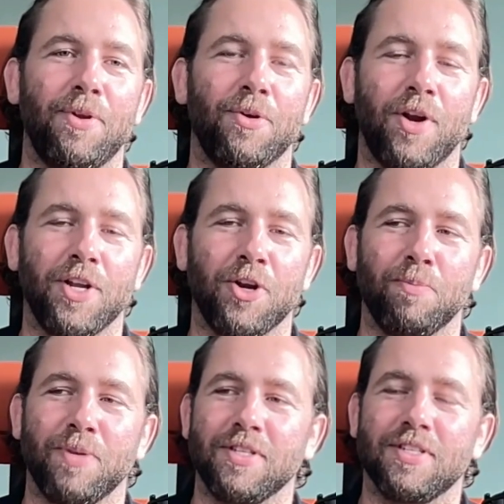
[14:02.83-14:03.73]
into running your own
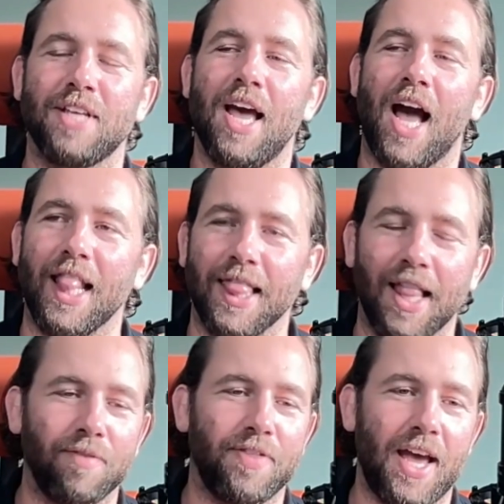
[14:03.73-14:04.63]
business. I
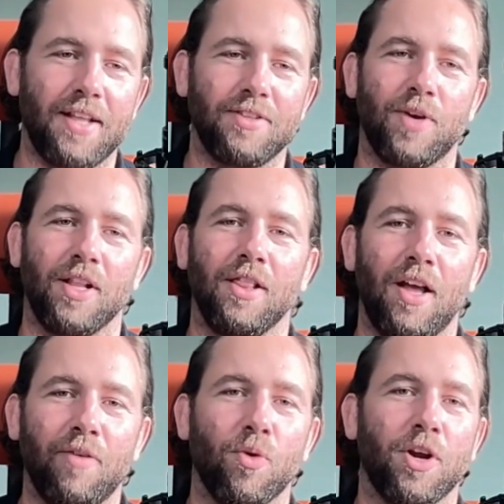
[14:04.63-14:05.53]
love that. So I
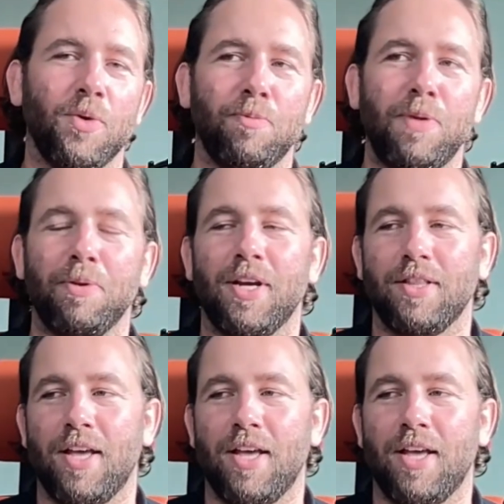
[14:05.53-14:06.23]
love working with people like